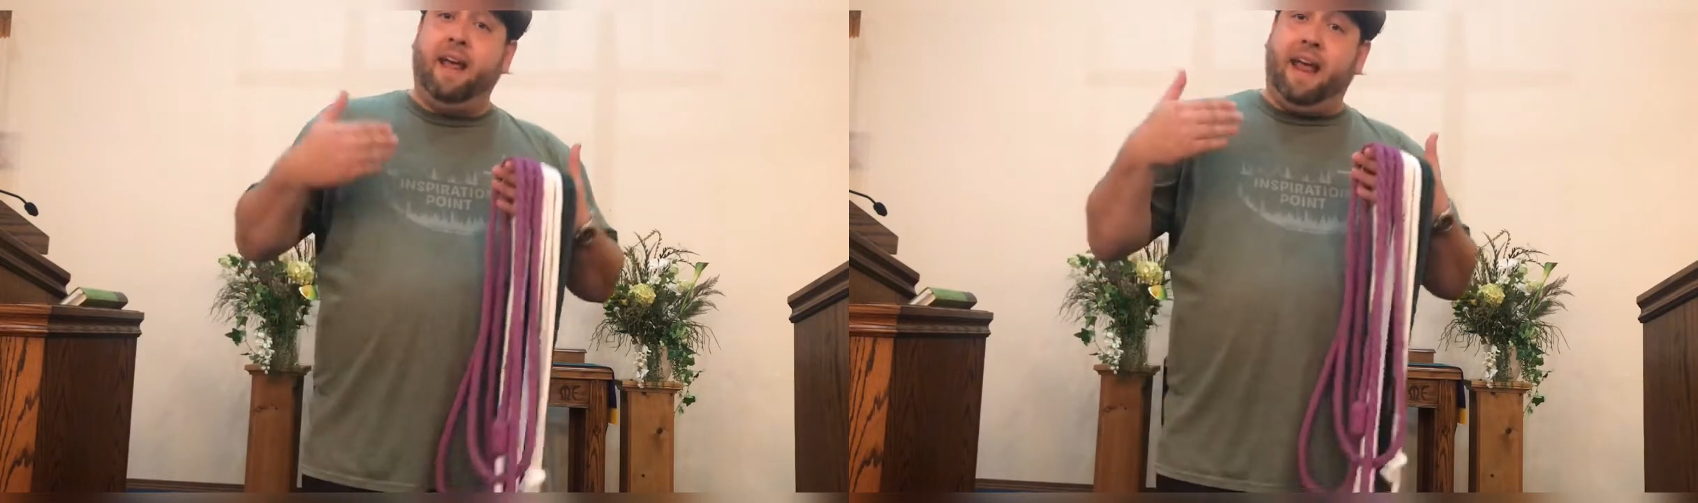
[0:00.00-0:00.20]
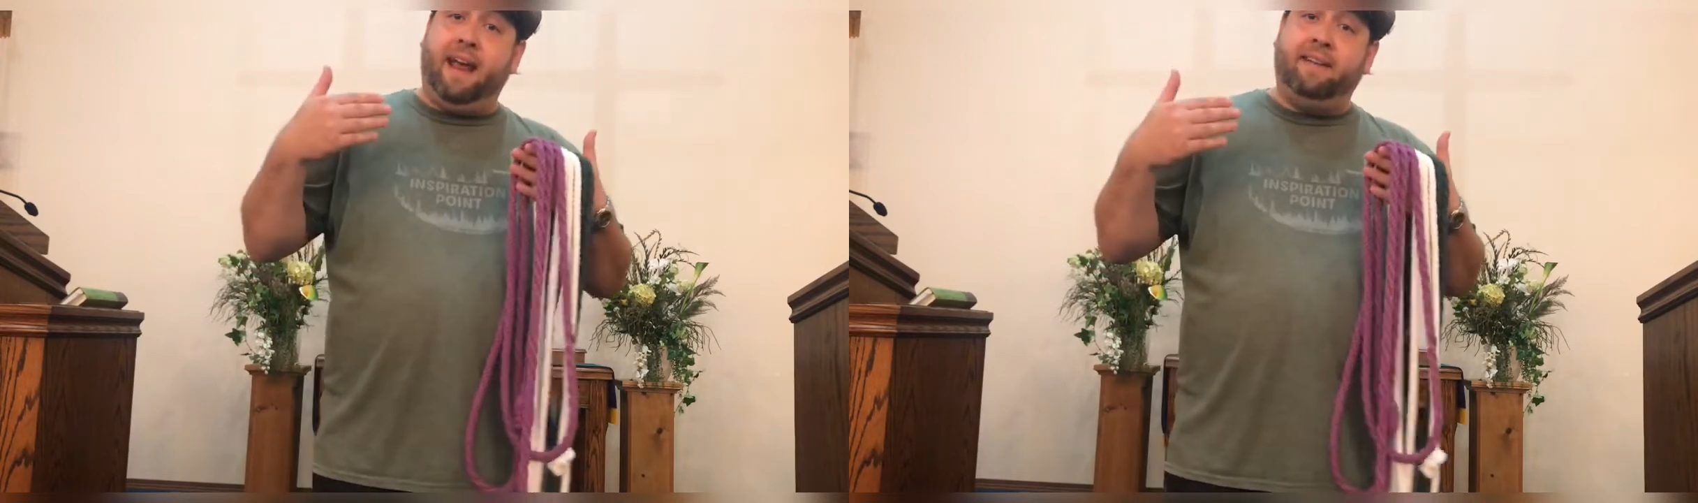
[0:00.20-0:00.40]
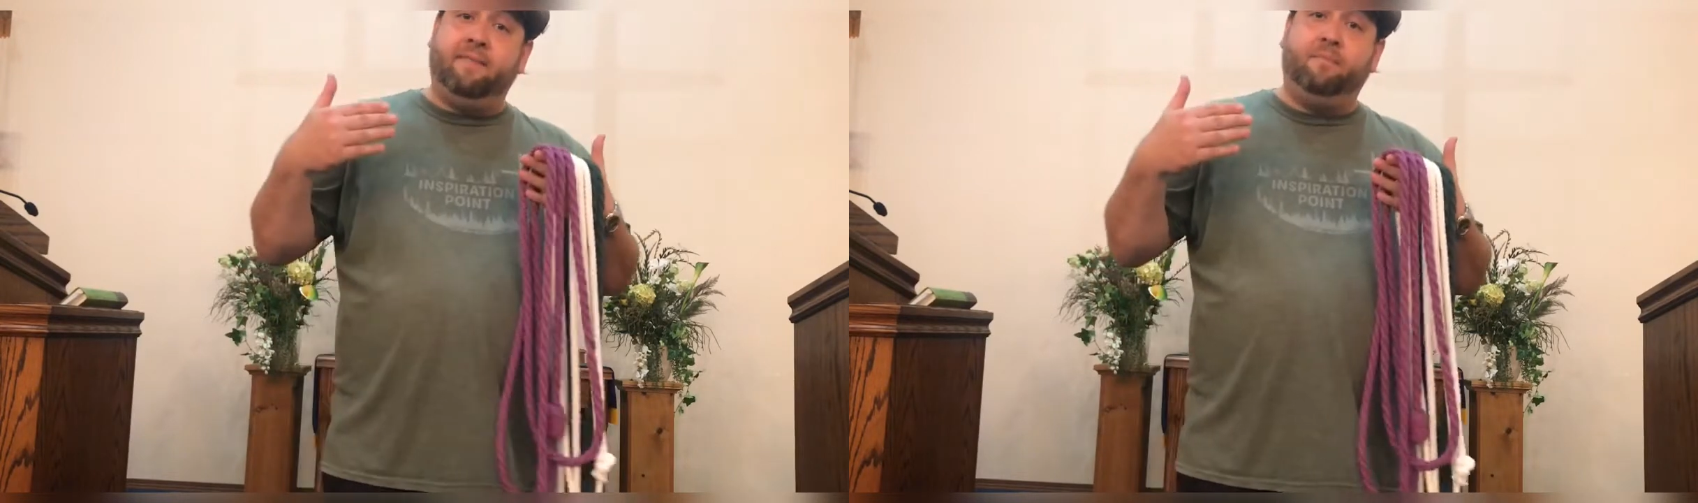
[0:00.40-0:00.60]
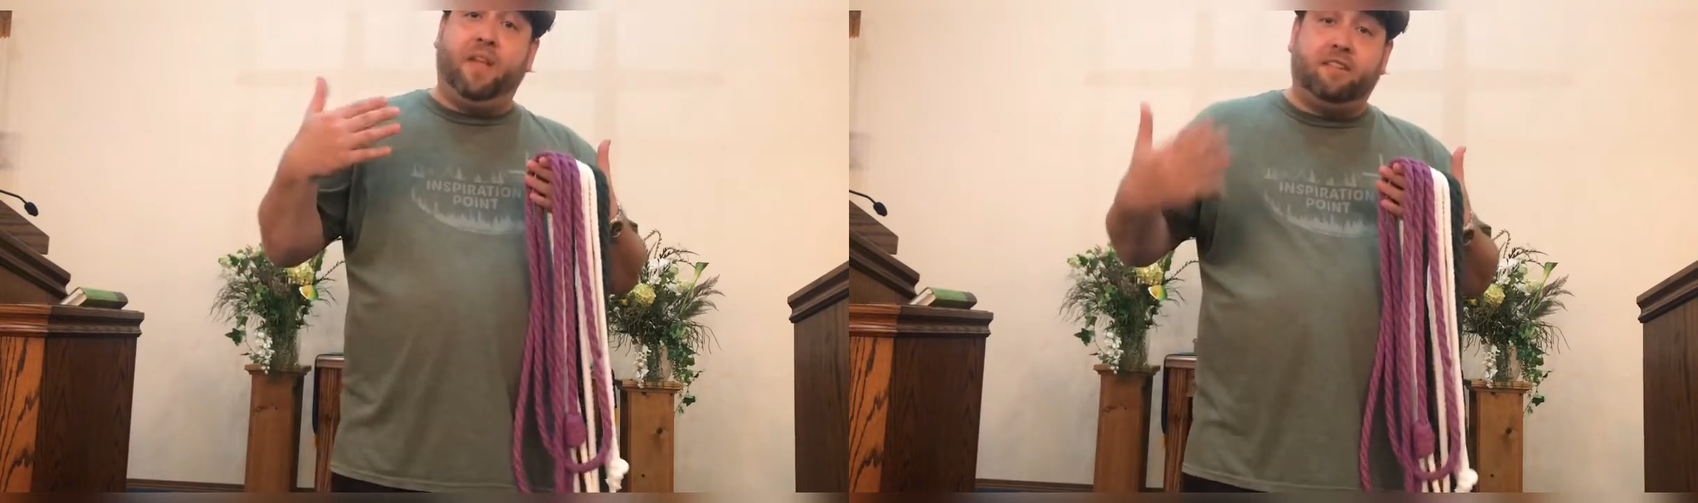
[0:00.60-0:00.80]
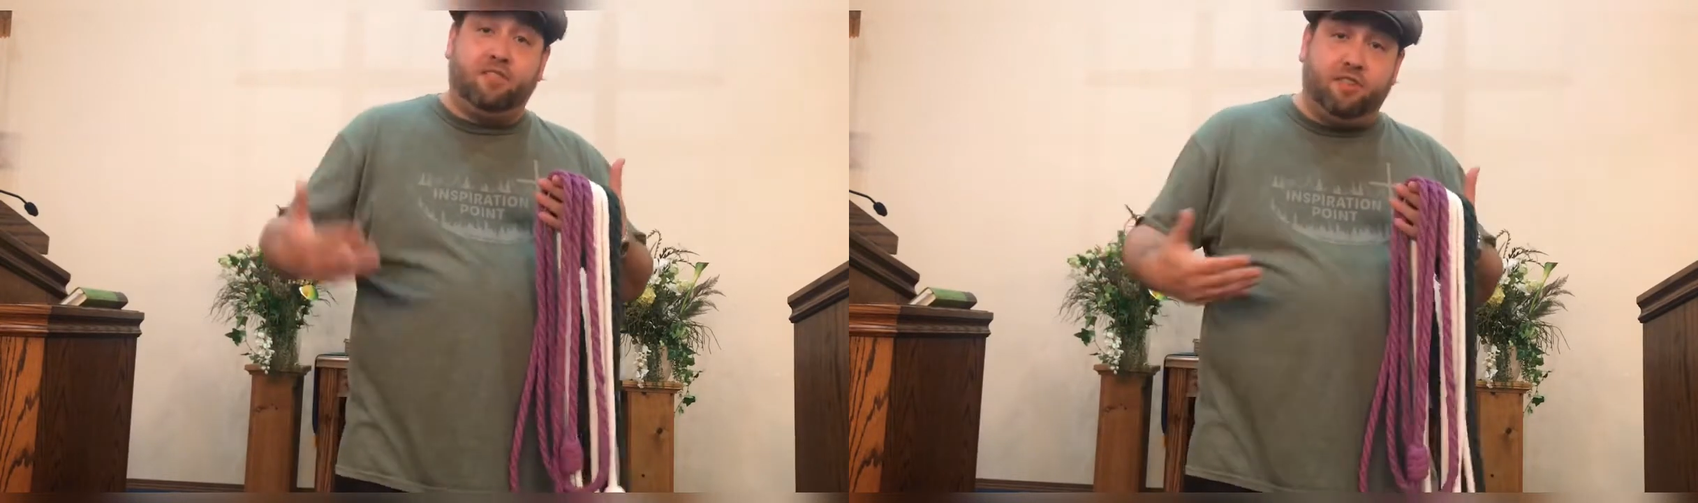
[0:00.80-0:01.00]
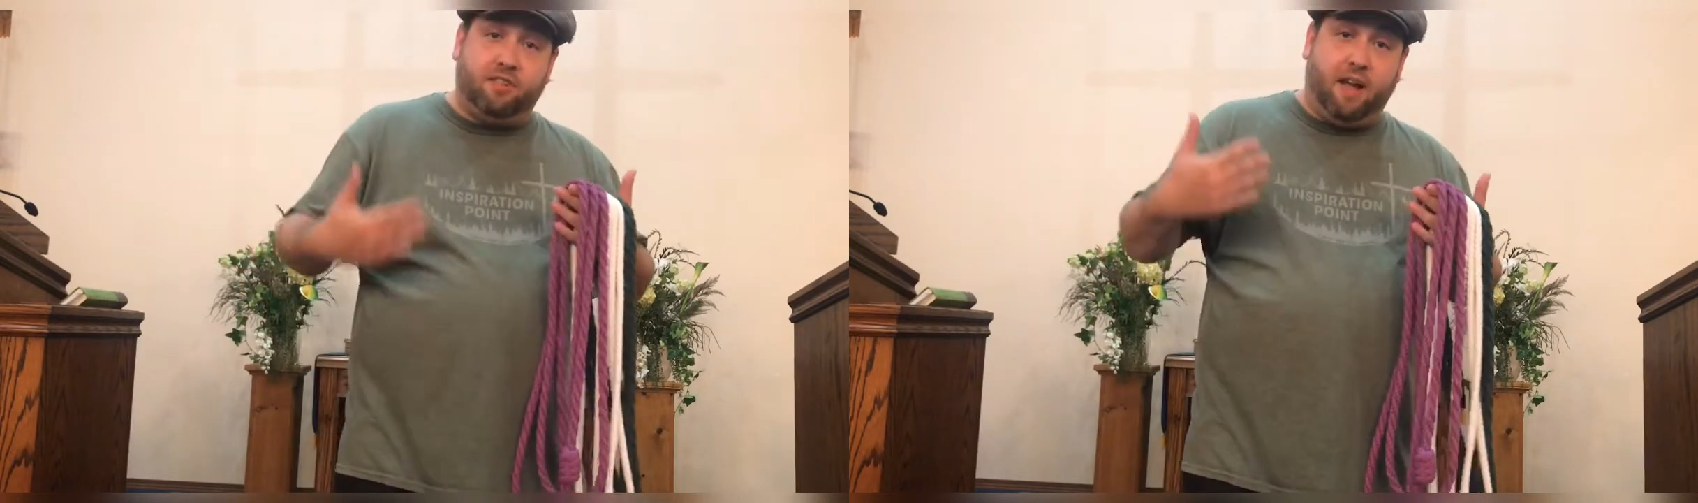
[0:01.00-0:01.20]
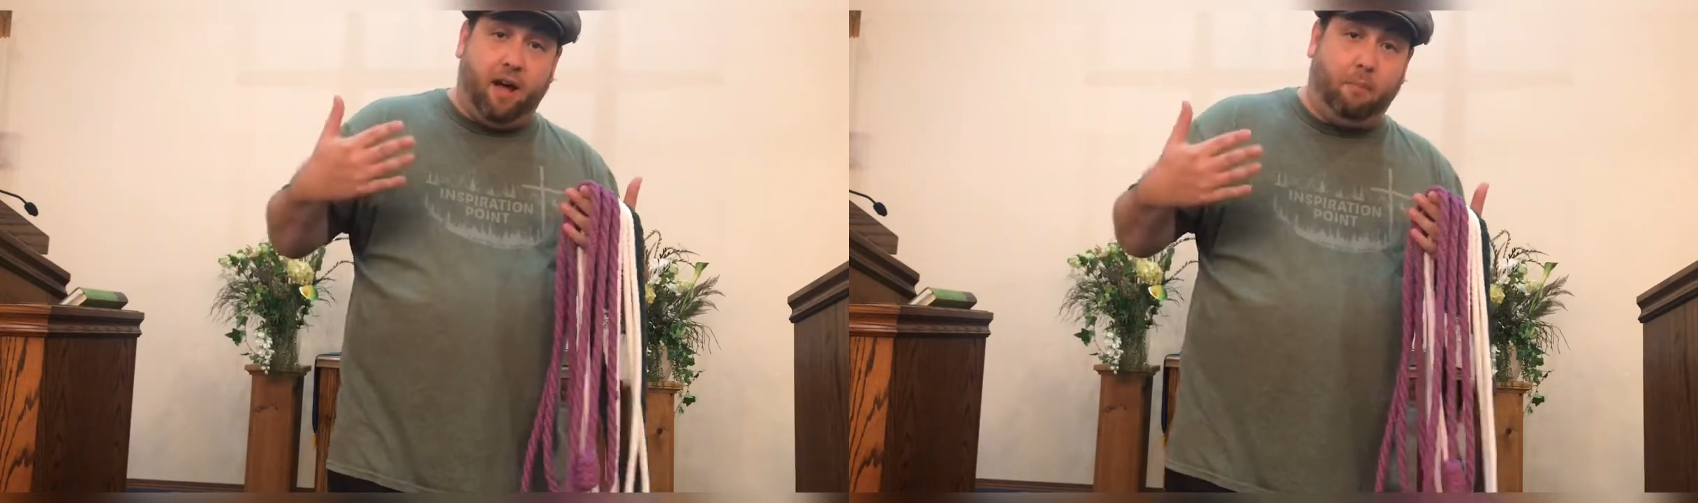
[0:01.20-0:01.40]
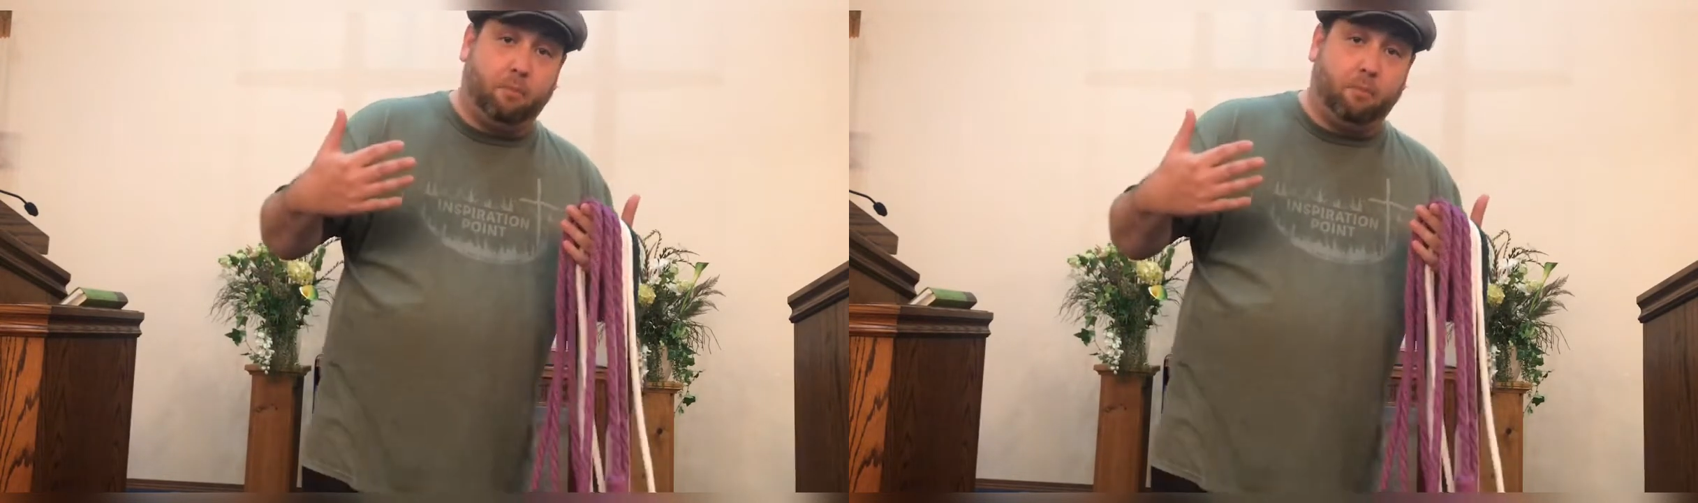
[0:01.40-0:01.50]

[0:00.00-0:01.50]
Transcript: And that's just to help